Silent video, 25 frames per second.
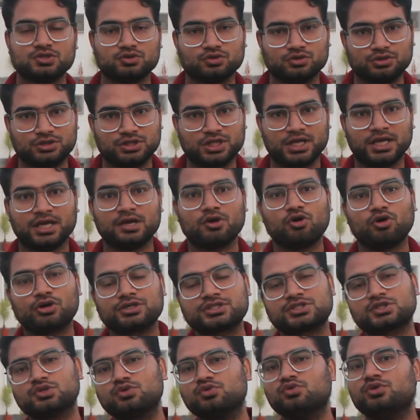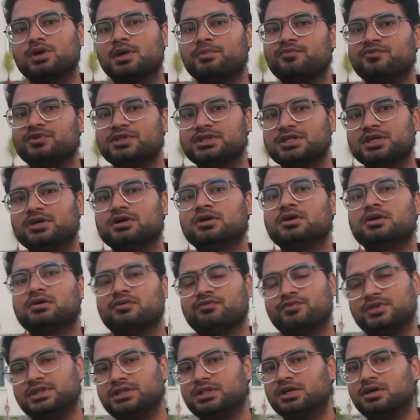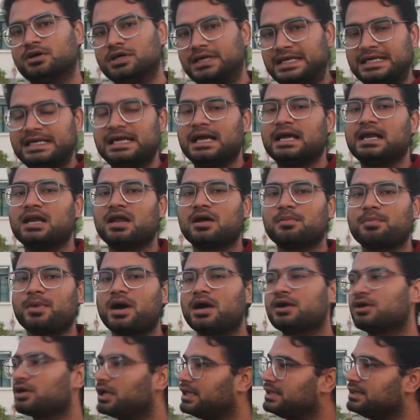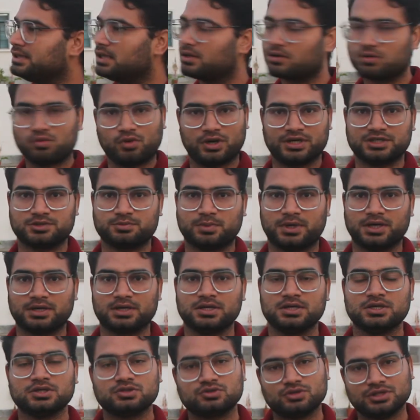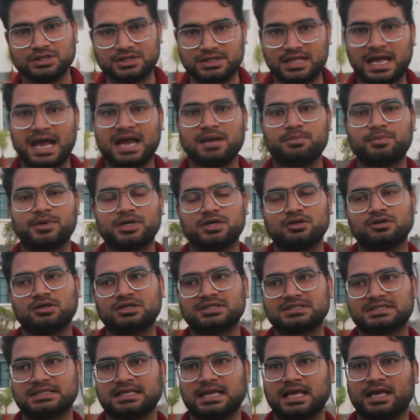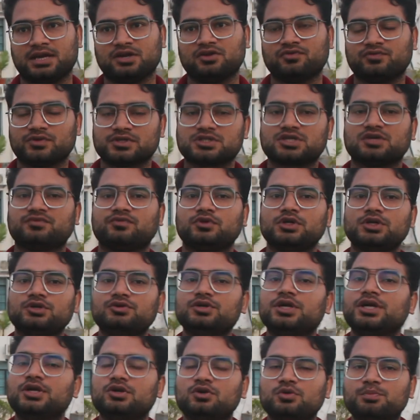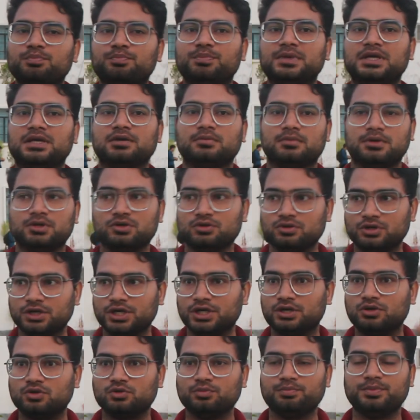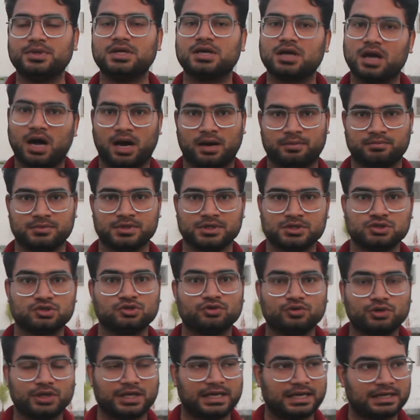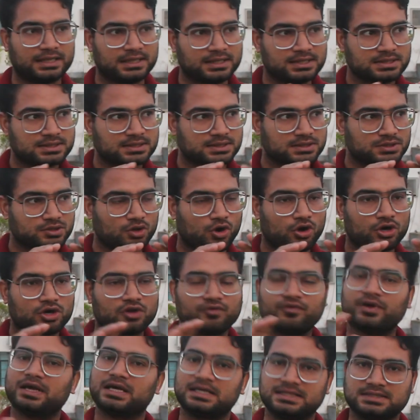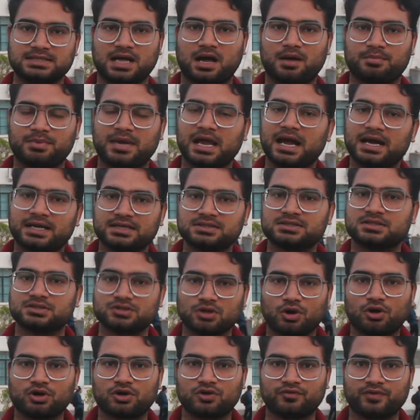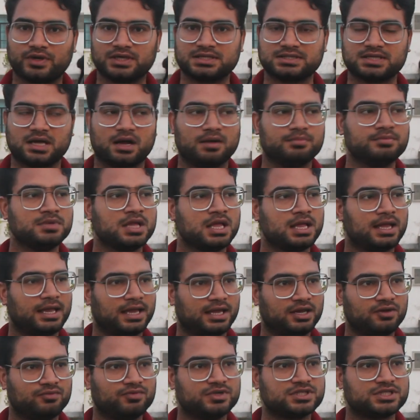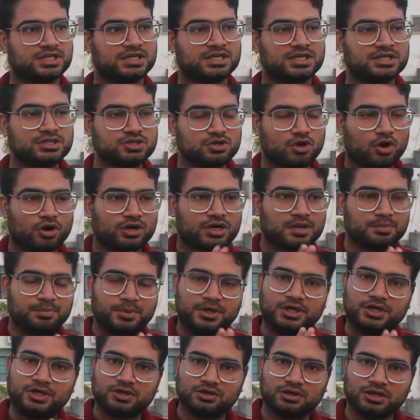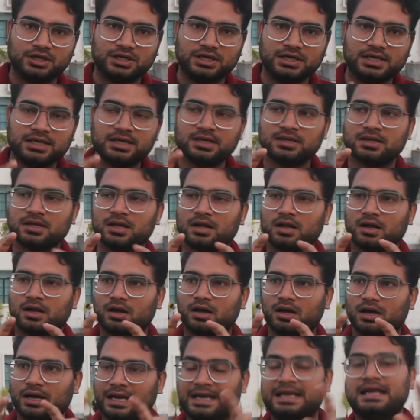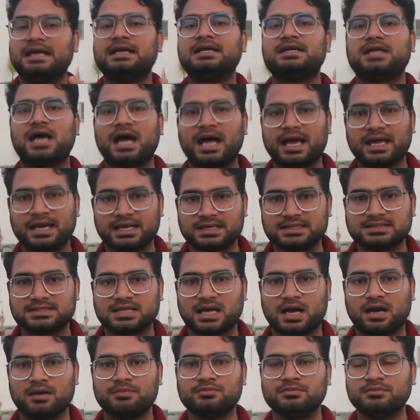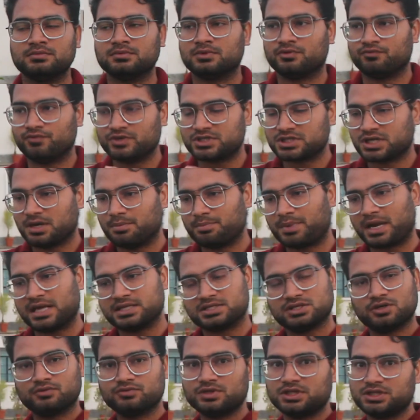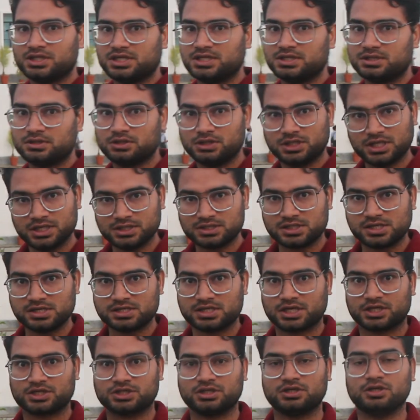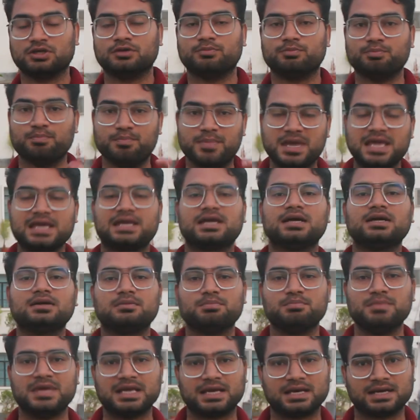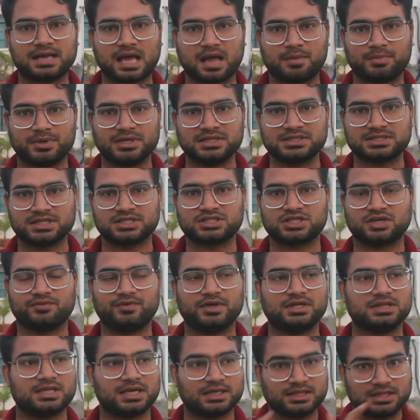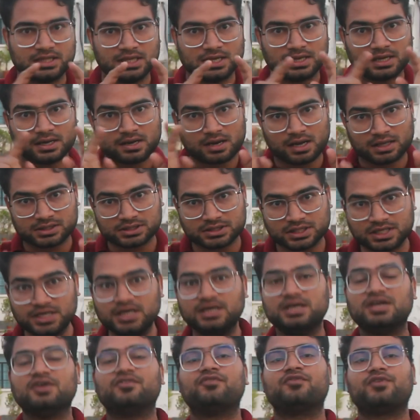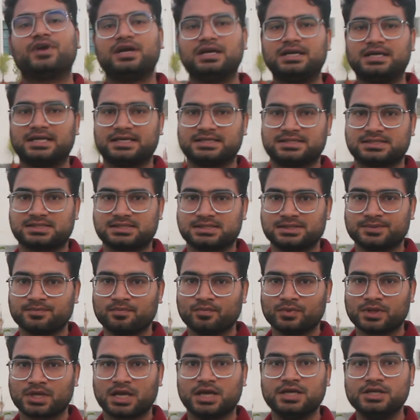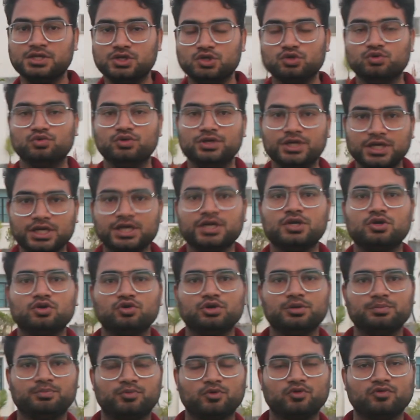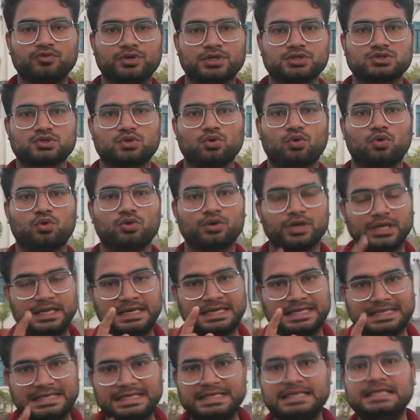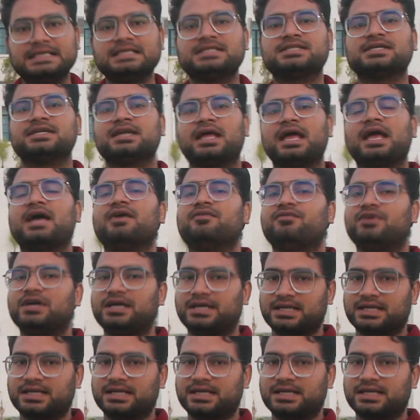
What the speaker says: so they got screwed up with their DILR part and their quants part. So in that particular scenario, first of all, you need to be calm. So it is sort of an exam, CAT is a sort of exam in which it is not a particularly an entire exam which comprising of the these three sections. Make it happen in such a way that there are three different tests and you need to improve your score in each and every